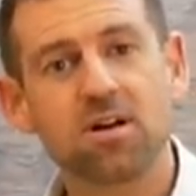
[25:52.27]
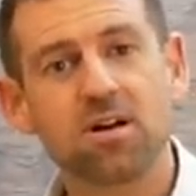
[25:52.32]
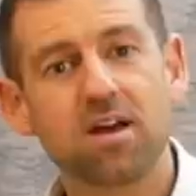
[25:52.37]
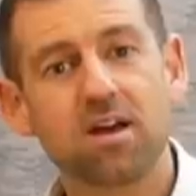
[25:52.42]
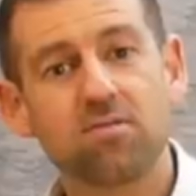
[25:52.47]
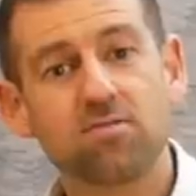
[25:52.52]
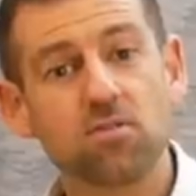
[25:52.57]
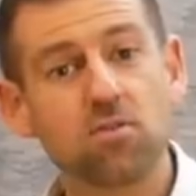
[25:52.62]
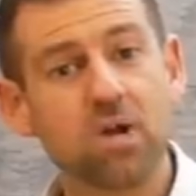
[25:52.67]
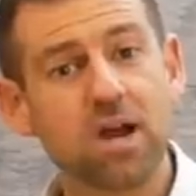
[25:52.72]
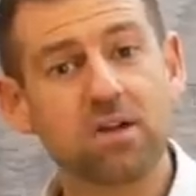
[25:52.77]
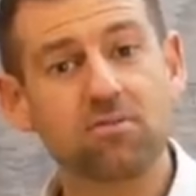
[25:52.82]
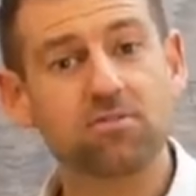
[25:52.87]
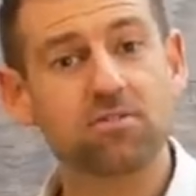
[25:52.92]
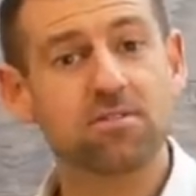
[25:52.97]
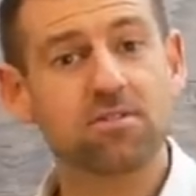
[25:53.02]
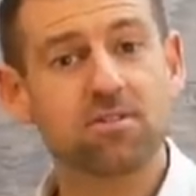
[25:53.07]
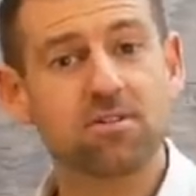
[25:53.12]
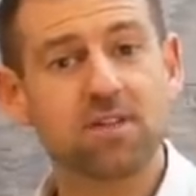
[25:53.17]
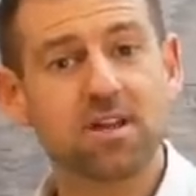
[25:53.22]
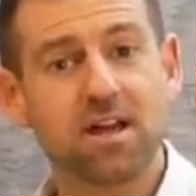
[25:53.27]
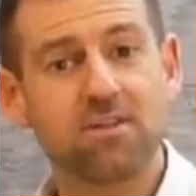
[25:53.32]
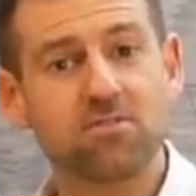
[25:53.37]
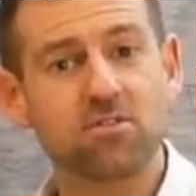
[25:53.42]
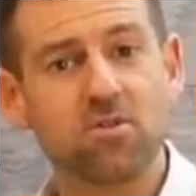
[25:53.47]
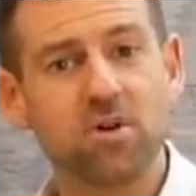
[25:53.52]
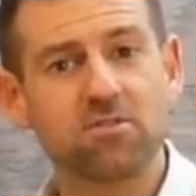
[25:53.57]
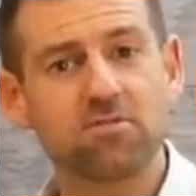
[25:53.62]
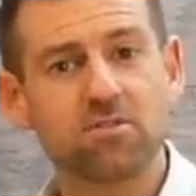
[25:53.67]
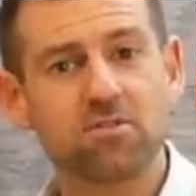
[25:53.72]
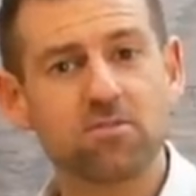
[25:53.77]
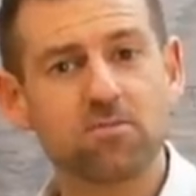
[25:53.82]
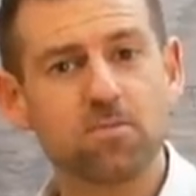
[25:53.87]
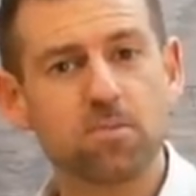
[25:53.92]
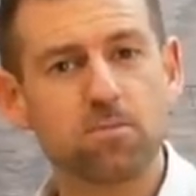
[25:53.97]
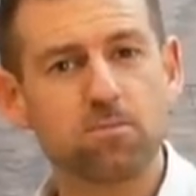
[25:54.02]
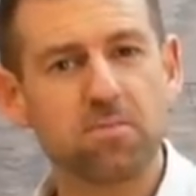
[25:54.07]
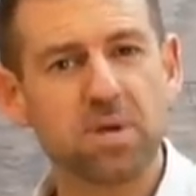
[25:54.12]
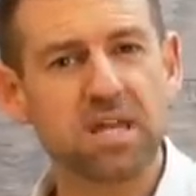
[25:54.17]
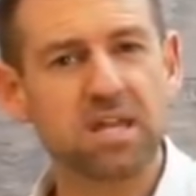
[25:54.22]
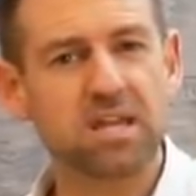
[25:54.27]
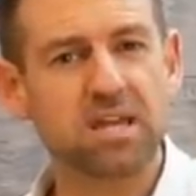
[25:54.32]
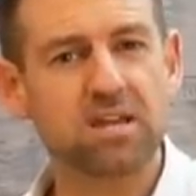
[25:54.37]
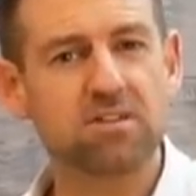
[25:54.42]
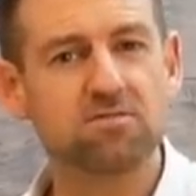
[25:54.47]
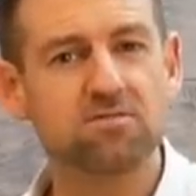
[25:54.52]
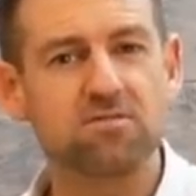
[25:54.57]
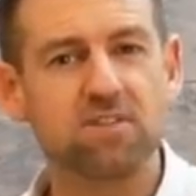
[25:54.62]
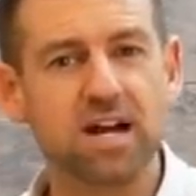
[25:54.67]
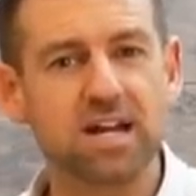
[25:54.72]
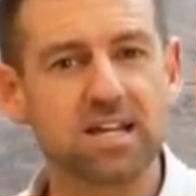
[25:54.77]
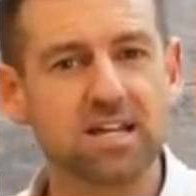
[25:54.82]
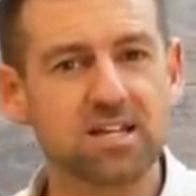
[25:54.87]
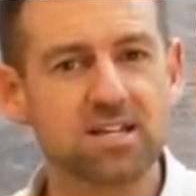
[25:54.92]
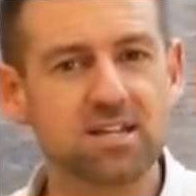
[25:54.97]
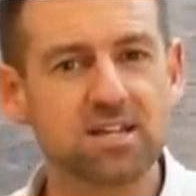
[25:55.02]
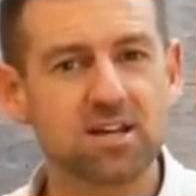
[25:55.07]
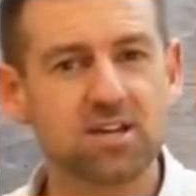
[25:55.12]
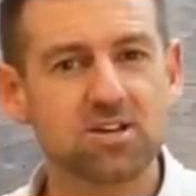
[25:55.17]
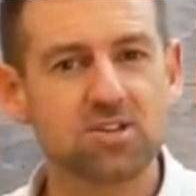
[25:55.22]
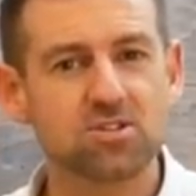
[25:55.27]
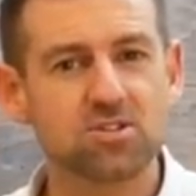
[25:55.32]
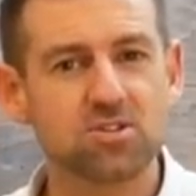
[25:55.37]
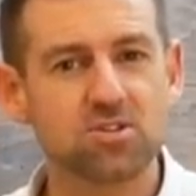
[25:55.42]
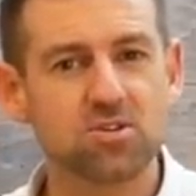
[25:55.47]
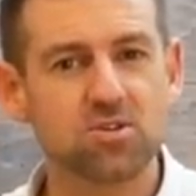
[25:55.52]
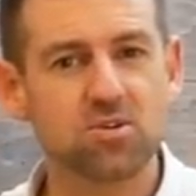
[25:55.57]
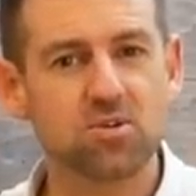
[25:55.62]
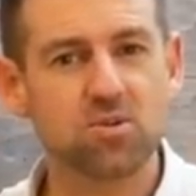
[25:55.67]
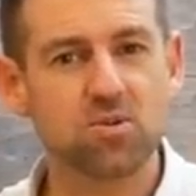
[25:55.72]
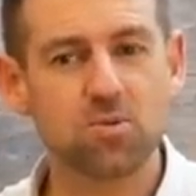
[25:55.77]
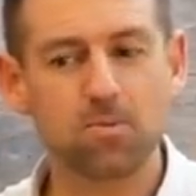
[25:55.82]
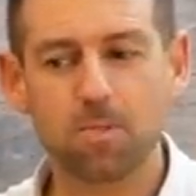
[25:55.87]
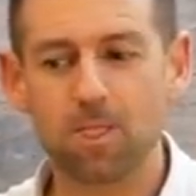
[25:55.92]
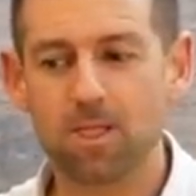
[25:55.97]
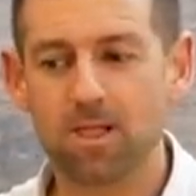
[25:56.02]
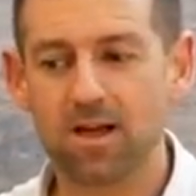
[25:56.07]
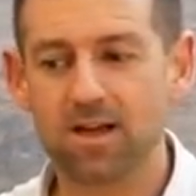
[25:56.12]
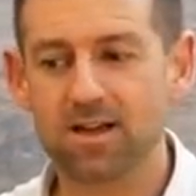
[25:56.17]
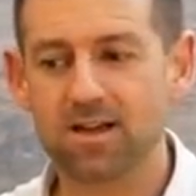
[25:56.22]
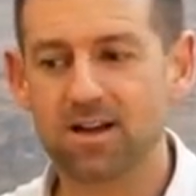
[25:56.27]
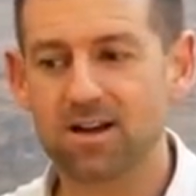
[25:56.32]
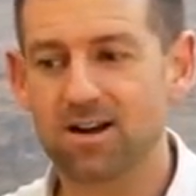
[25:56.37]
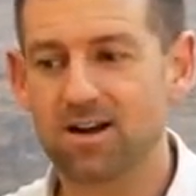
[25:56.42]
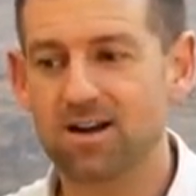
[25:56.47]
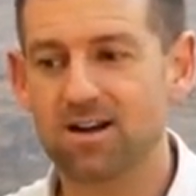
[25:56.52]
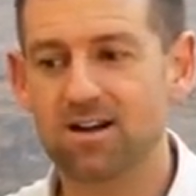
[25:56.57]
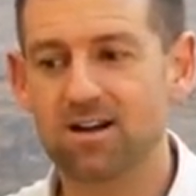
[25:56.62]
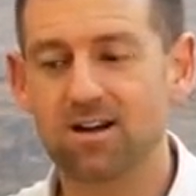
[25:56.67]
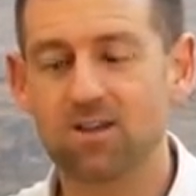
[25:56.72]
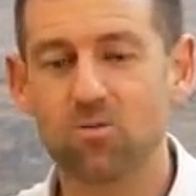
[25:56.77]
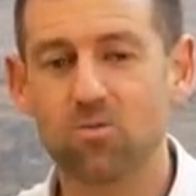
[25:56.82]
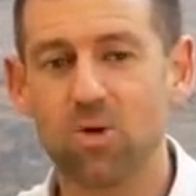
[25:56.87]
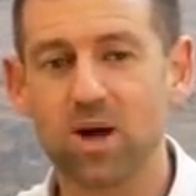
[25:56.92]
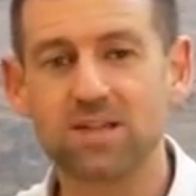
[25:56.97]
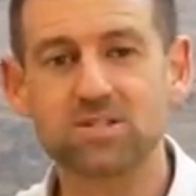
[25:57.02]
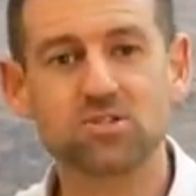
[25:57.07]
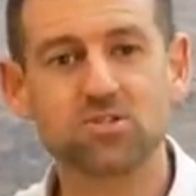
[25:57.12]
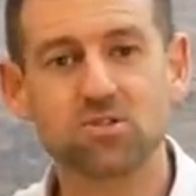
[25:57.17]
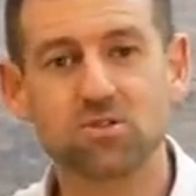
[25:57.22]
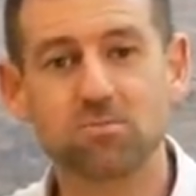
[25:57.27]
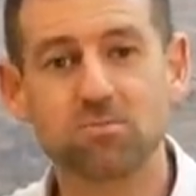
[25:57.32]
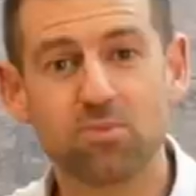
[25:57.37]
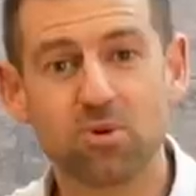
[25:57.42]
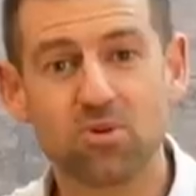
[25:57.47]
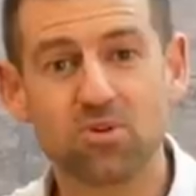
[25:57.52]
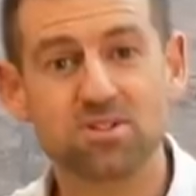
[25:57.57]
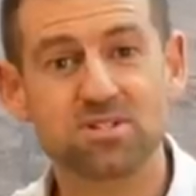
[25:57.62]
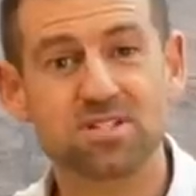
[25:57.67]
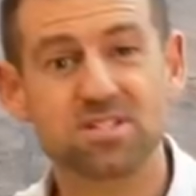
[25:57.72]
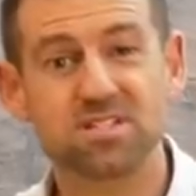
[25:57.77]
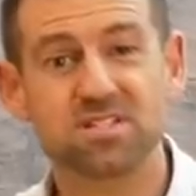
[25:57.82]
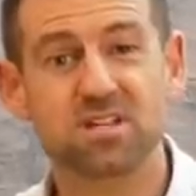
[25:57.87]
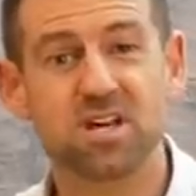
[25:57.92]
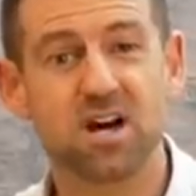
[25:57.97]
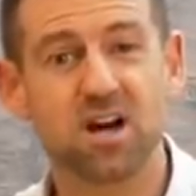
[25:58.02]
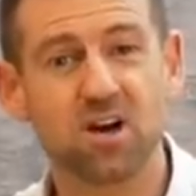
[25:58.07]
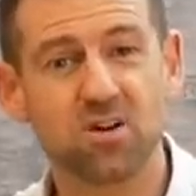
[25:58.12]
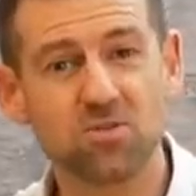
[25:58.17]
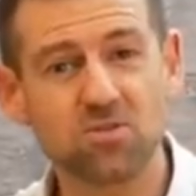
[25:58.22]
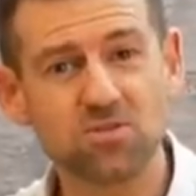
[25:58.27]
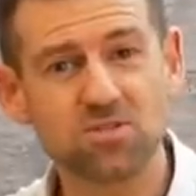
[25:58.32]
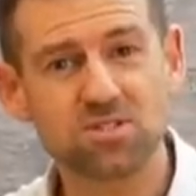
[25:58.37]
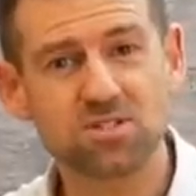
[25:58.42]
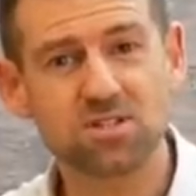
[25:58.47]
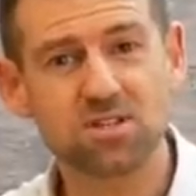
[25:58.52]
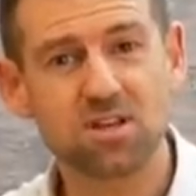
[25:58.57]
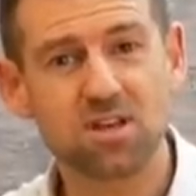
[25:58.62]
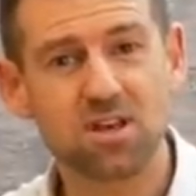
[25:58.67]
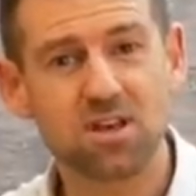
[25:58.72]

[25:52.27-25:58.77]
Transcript: Have you ever have you ever been invited to like uh, a Western person's house